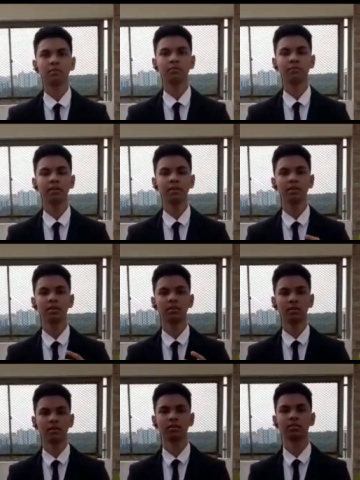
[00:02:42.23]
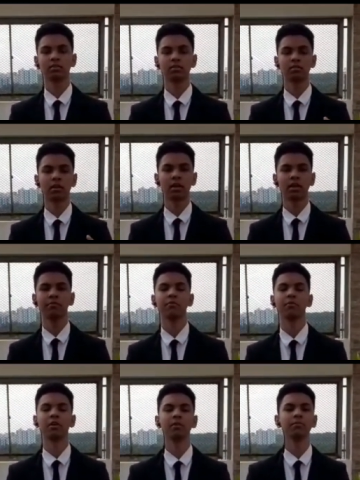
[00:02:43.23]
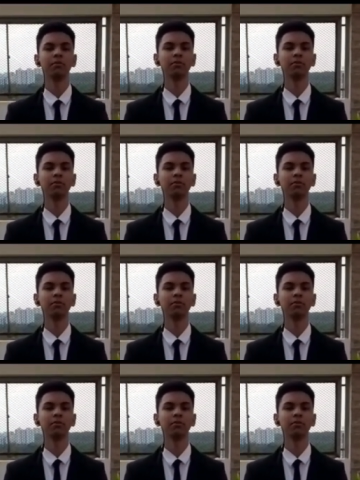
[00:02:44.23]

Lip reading: We here at Realth strive to help